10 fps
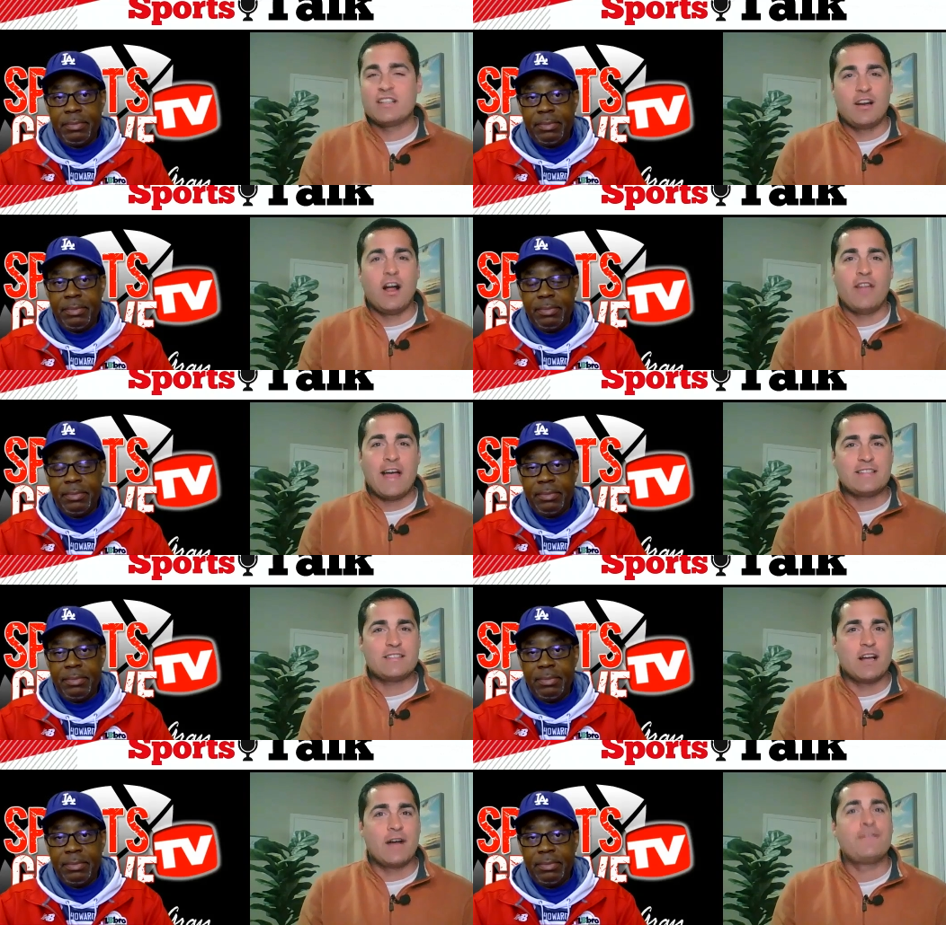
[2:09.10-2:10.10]
Speaker 1: all that
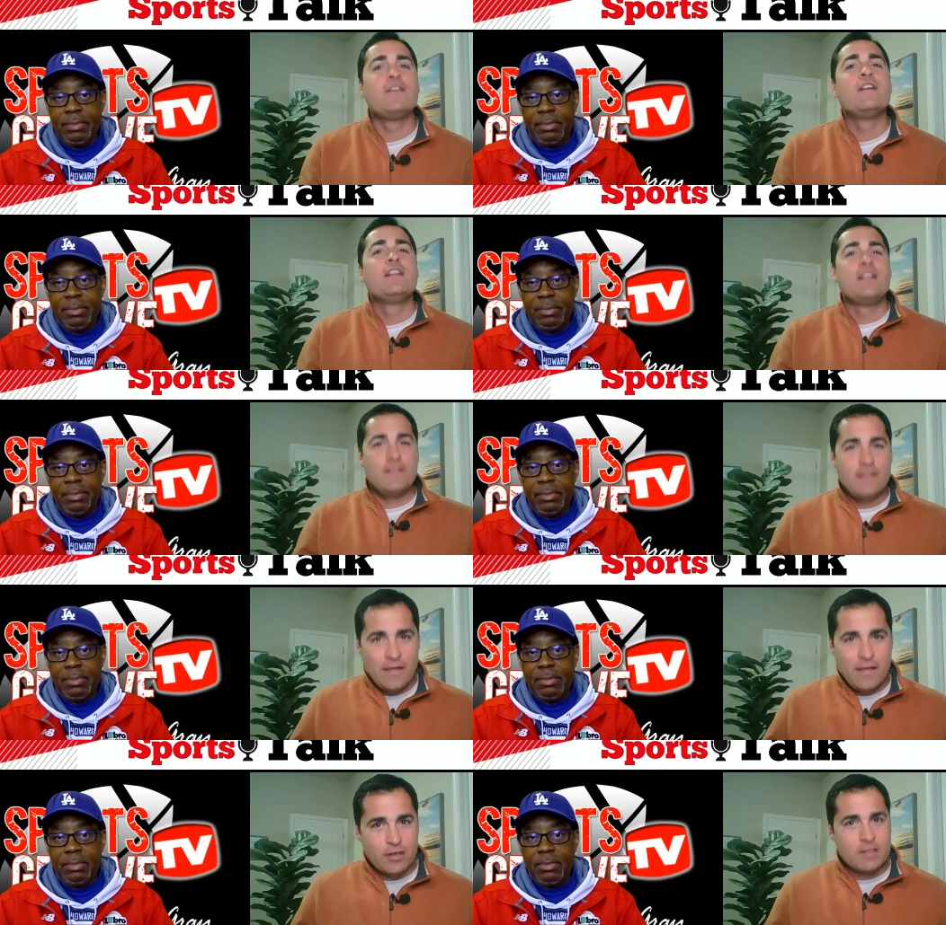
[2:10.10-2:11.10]
stuff,
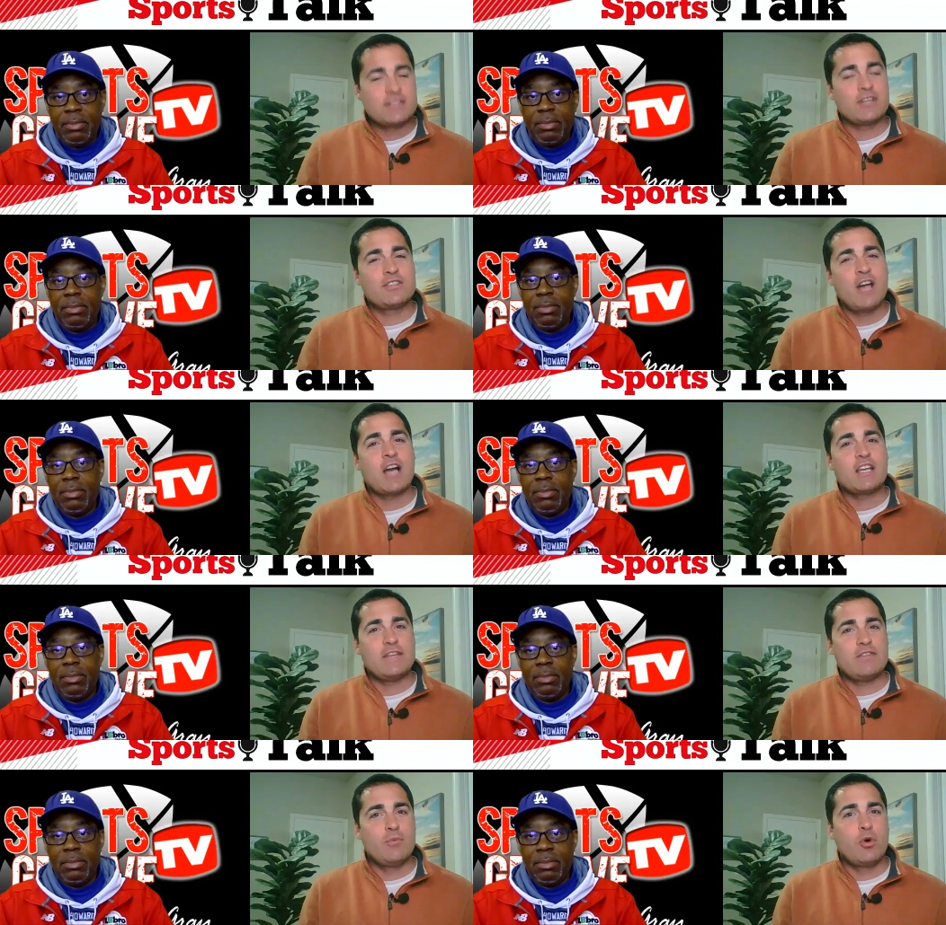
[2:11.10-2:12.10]
then they're going to start talking
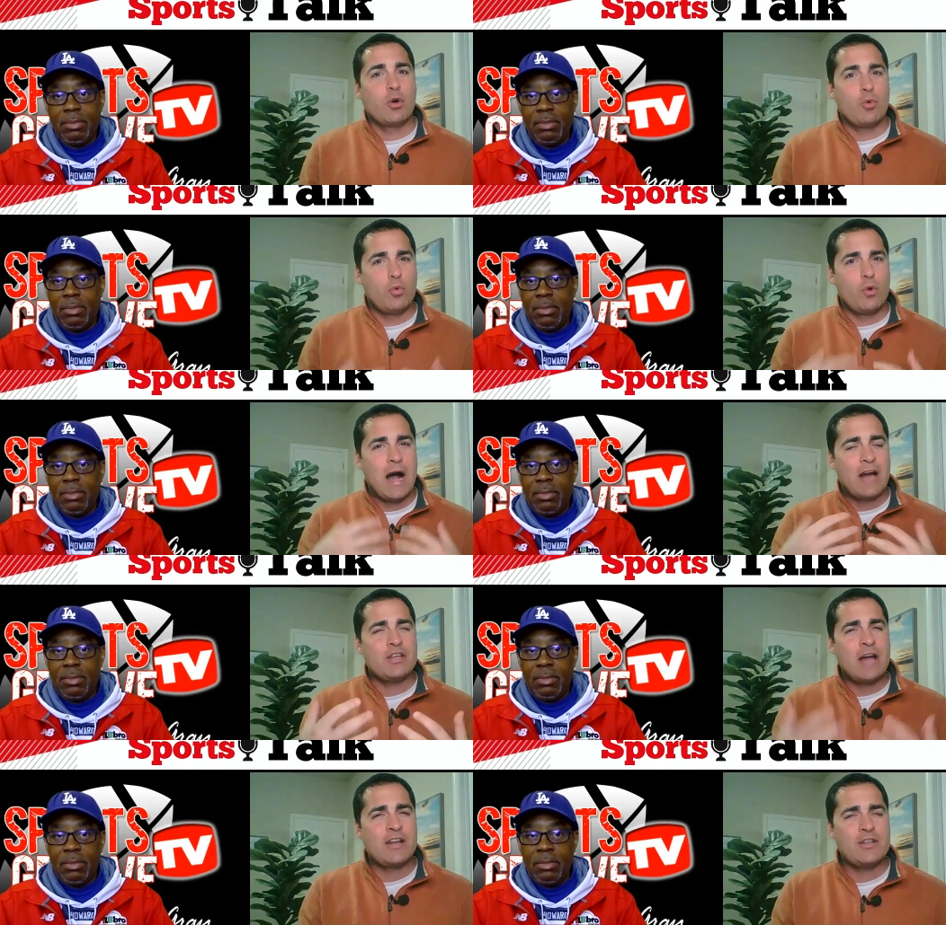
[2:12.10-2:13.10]
even more? How
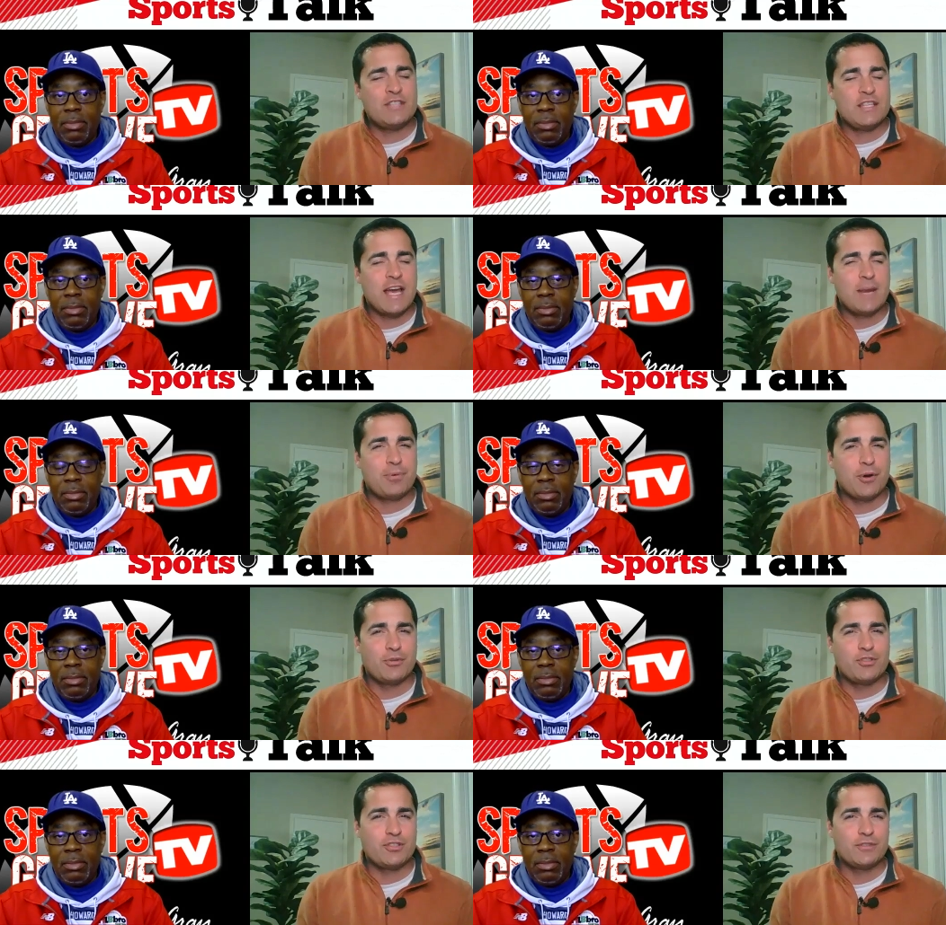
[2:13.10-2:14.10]
do you how do you see that
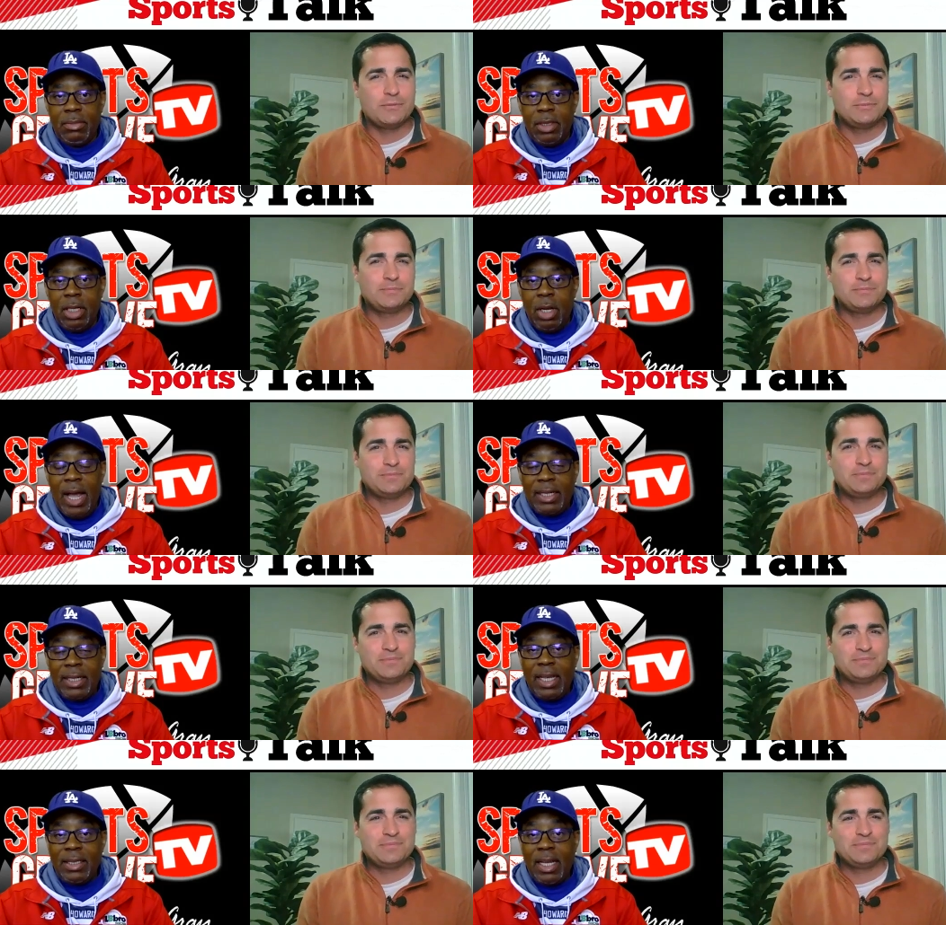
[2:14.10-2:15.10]
approach? I
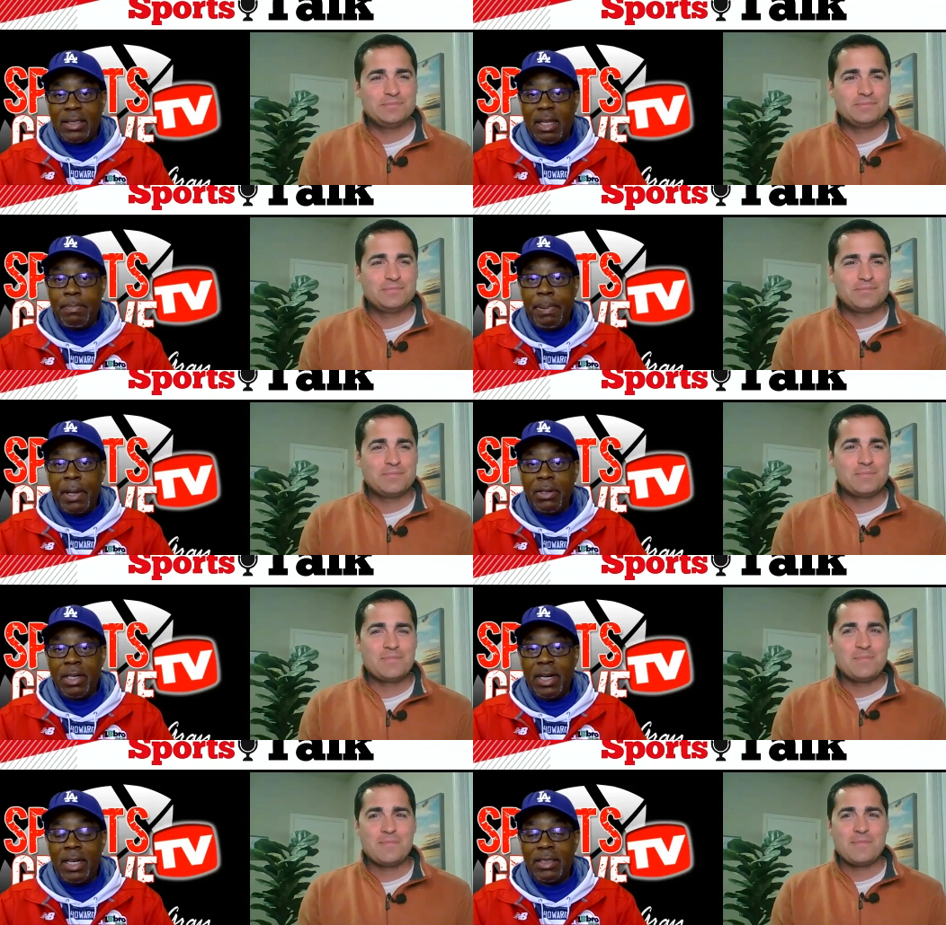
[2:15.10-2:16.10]
think that
Speaker 2: the
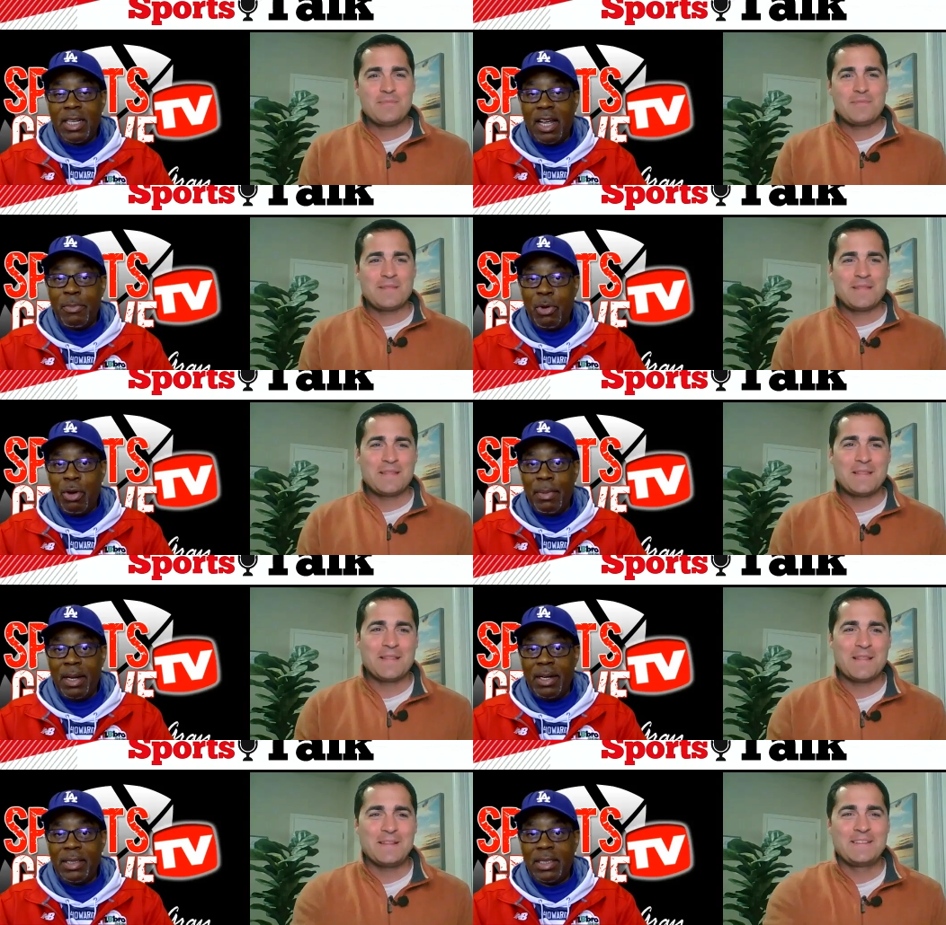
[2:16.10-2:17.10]
billionaires have more
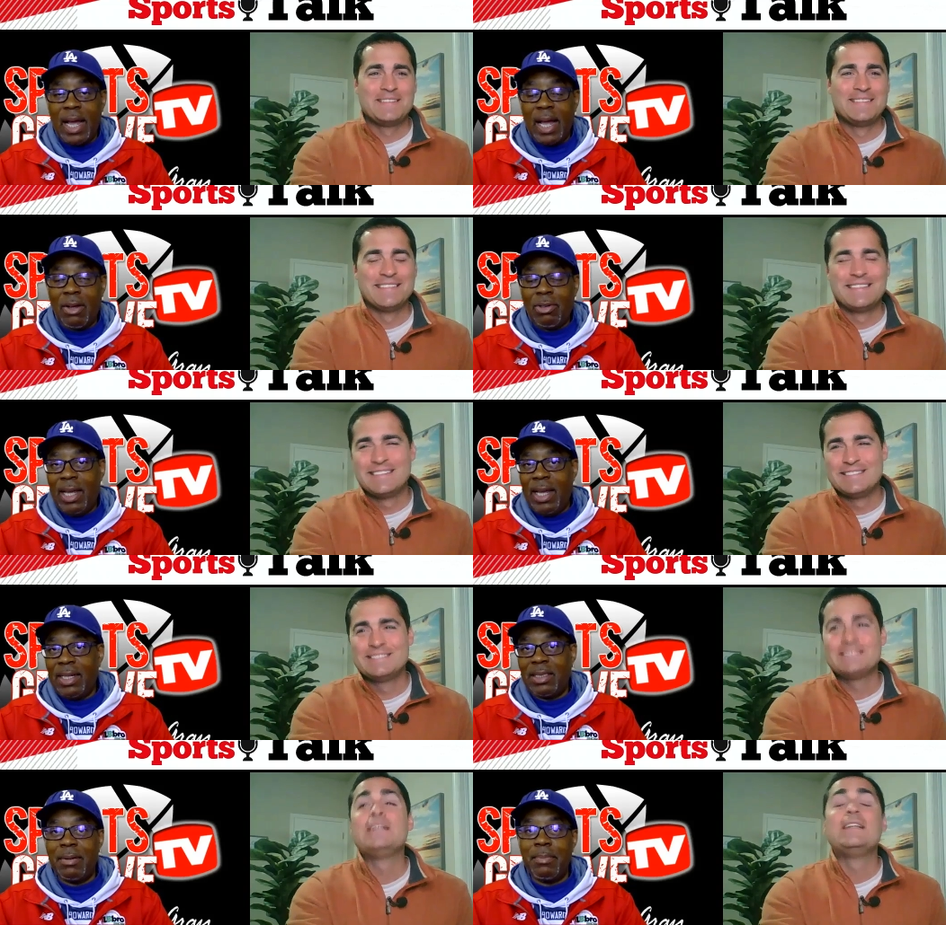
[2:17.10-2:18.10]
money to
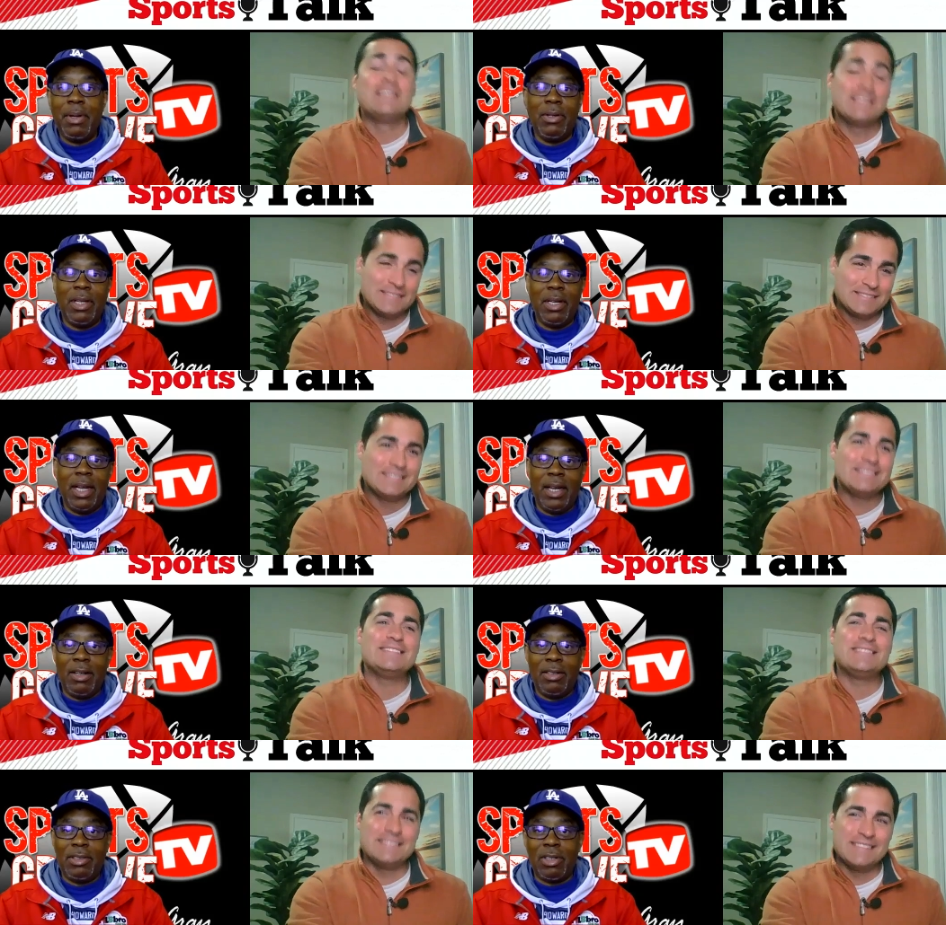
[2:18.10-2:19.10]
outlast the
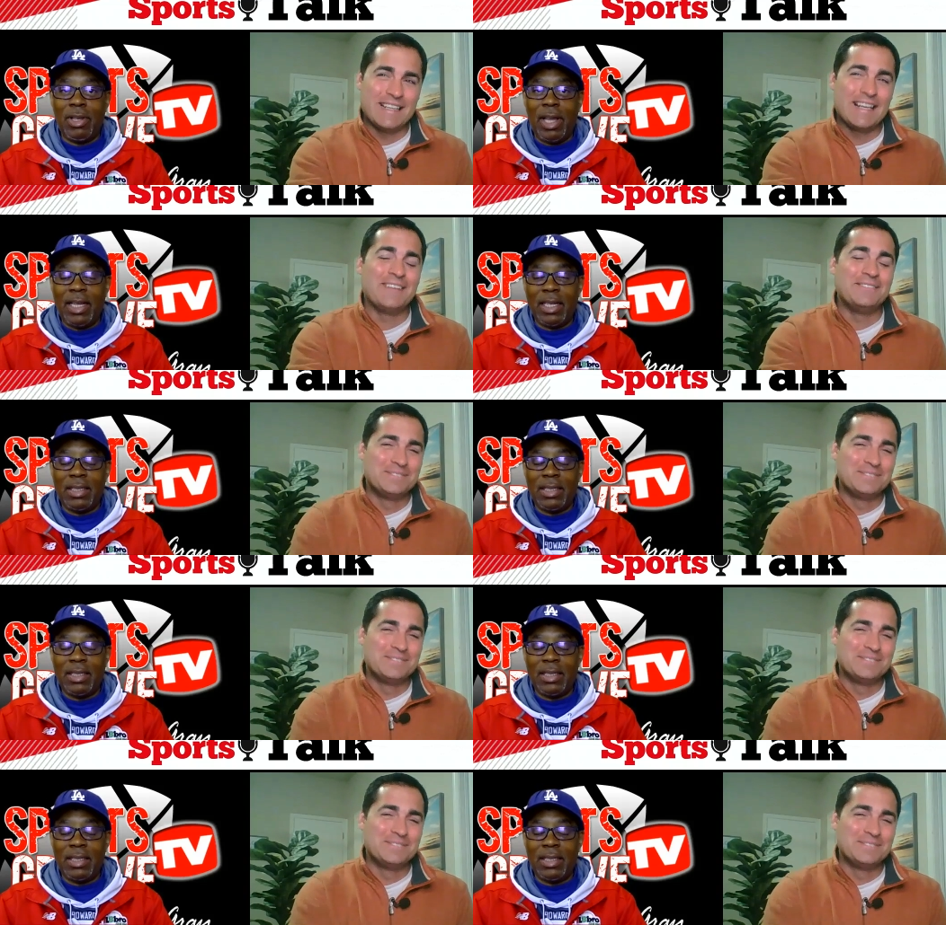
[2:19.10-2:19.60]
millionaires so yeah. they can